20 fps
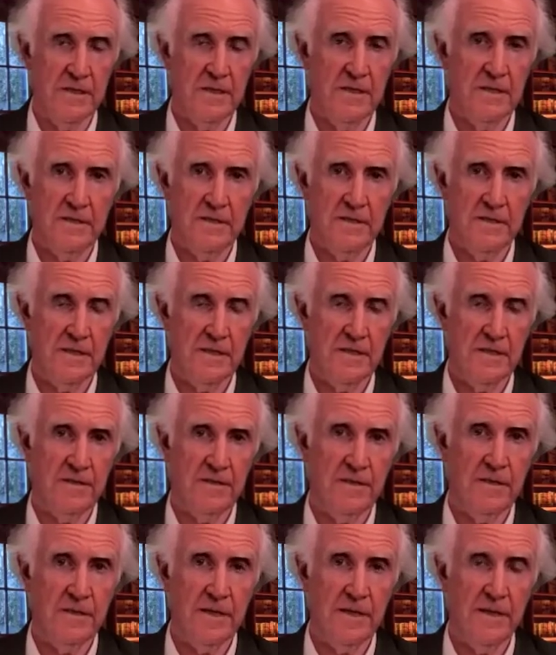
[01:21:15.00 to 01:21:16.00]
that if
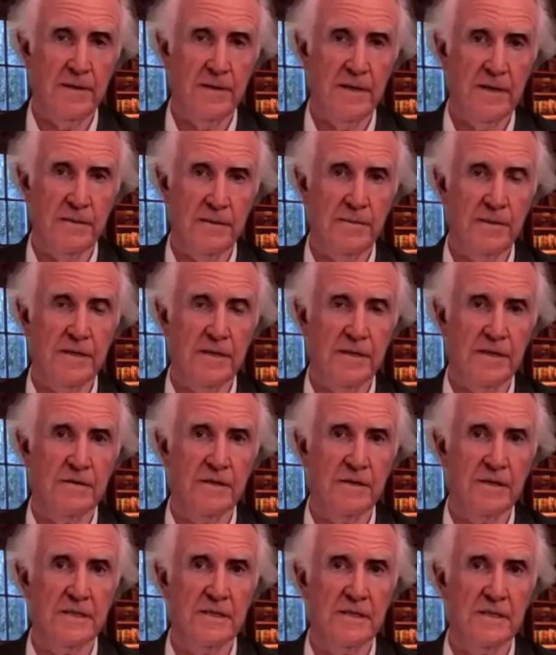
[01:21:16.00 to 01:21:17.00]
they made a big
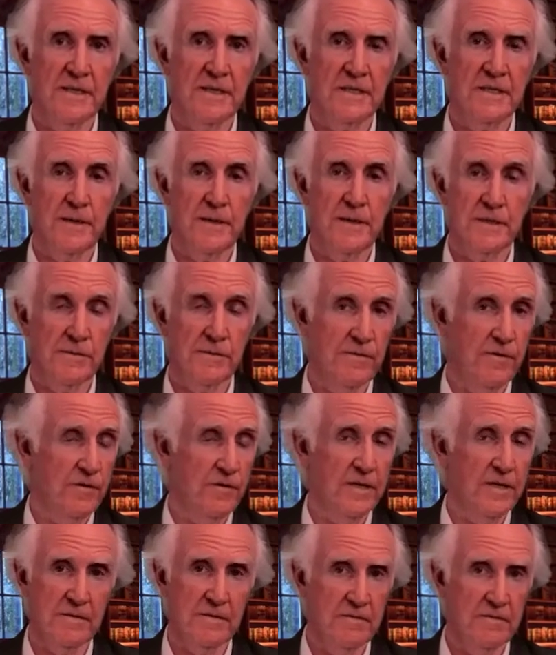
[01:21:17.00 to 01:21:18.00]
increase in that space. We've
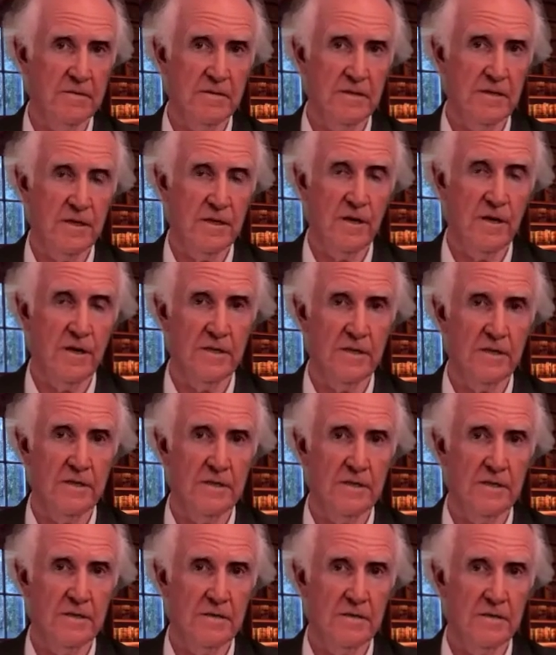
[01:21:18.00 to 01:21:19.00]
already
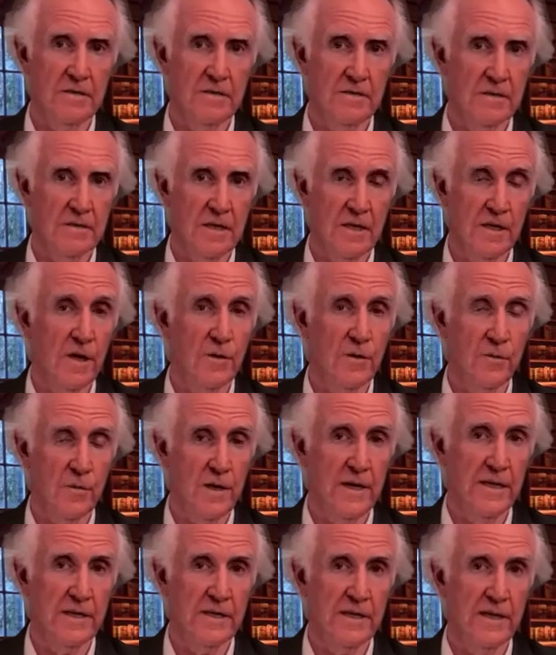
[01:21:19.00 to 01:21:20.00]
gone a long
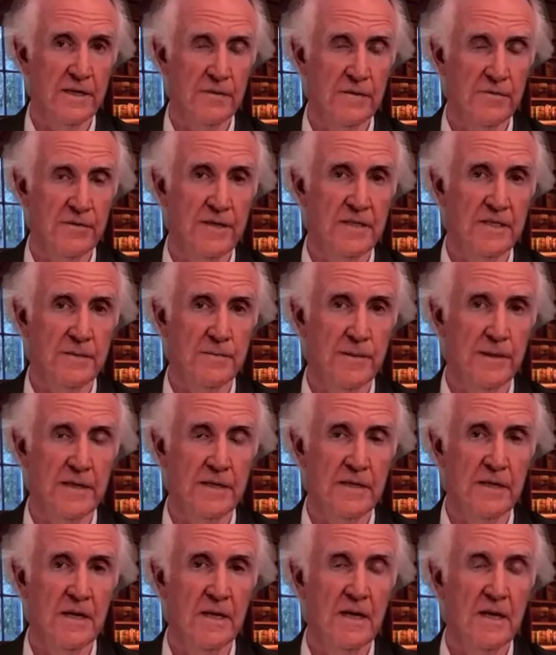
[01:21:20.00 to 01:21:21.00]
way on our defence
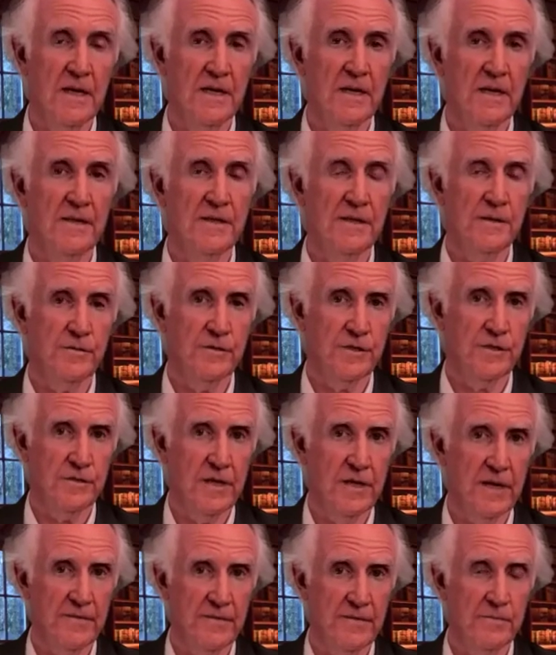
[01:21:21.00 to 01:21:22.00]
spend, and I think we should
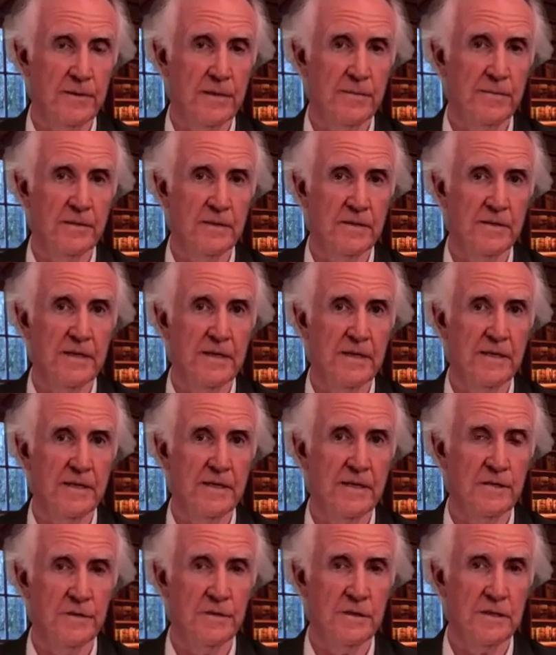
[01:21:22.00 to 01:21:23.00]
have the people in there to
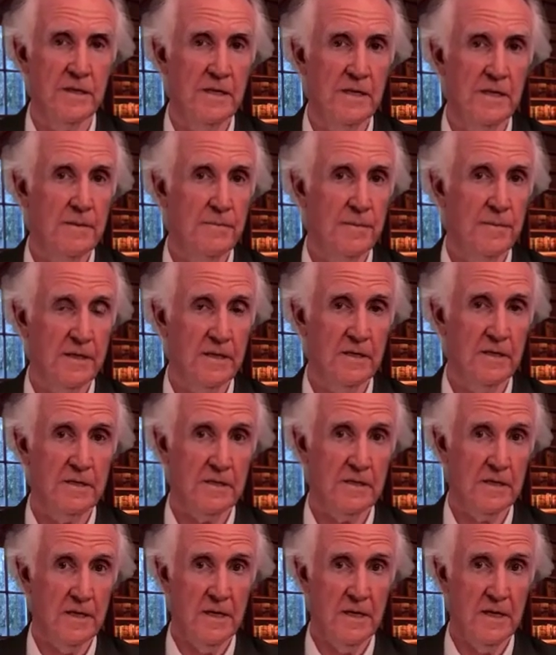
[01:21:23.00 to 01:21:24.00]
do it.
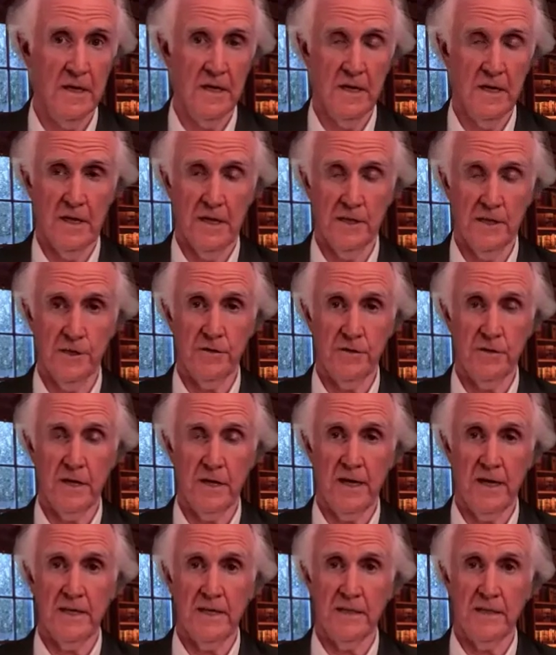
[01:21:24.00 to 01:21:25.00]
Because as you and
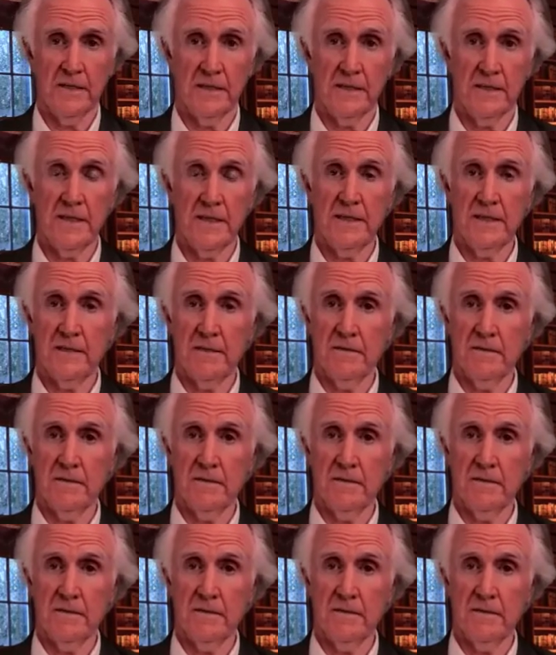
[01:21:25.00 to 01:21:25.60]
I said,